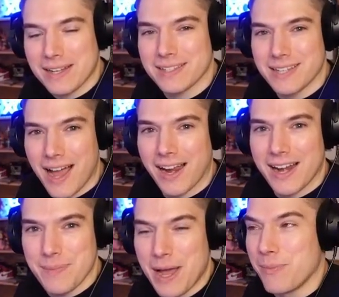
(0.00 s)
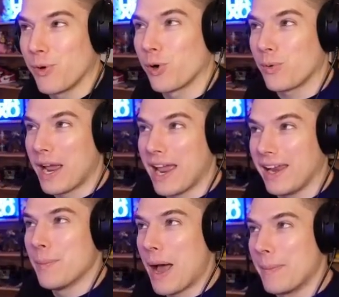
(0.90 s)
to talking about more
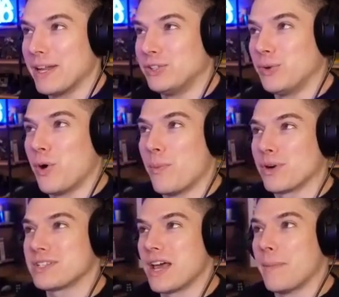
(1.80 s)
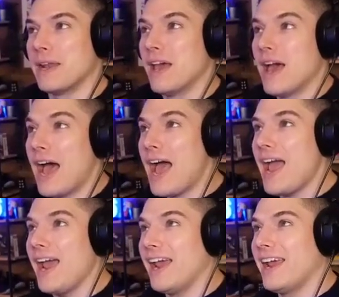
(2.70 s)
raid. I'm gonna do one more summon.
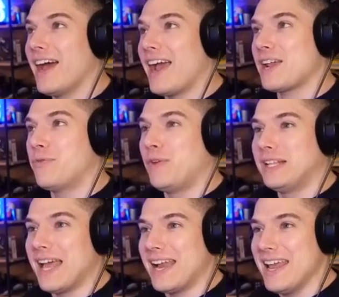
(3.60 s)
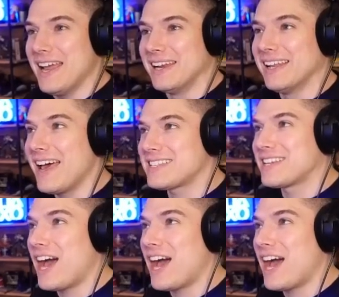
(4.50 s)
Hey, I can feed that in. Let's go.